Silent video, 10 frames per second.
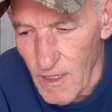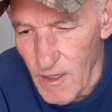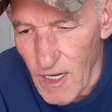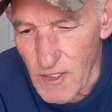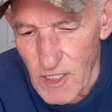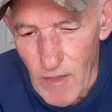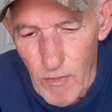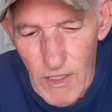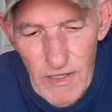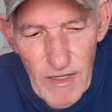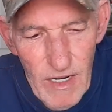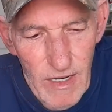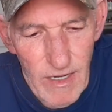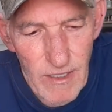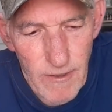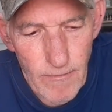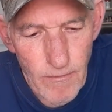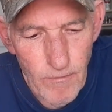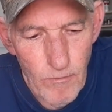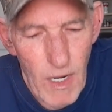assembling the
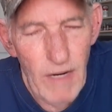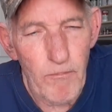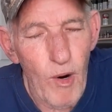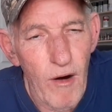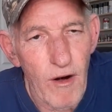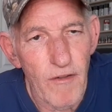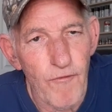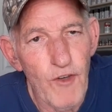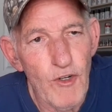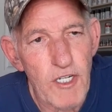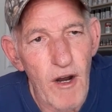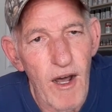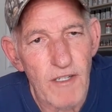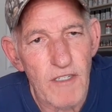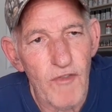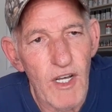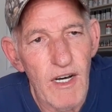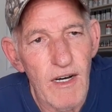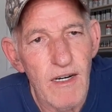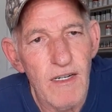main part of the fuselage of
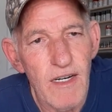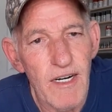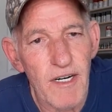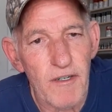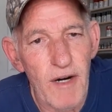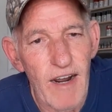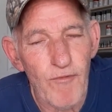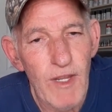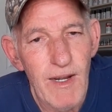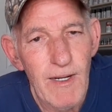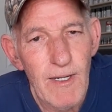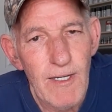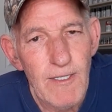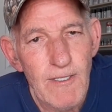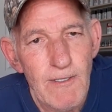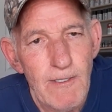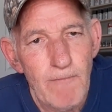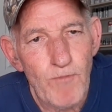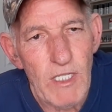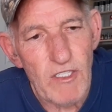the aircraft.
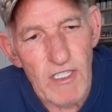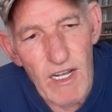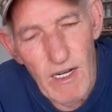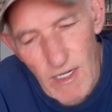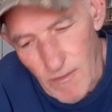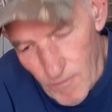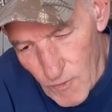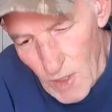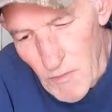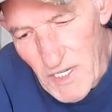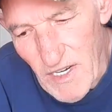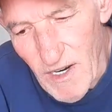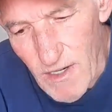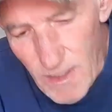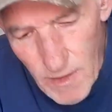This is Tamiya